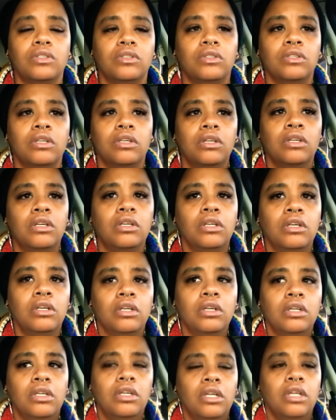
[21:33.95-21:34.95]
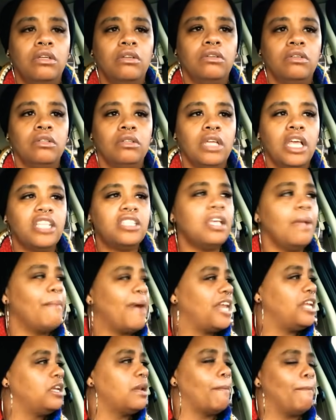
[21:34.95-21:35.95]
And
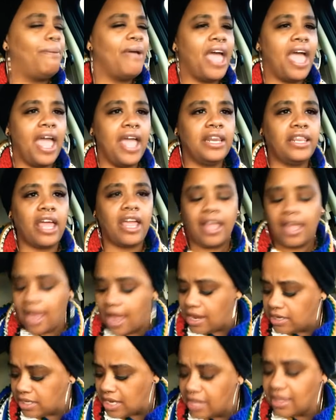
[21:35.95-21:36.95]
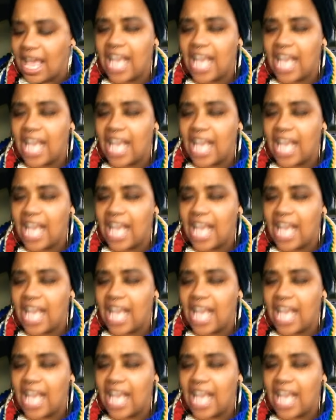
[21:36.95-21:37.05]
somebody done paid they goddamn.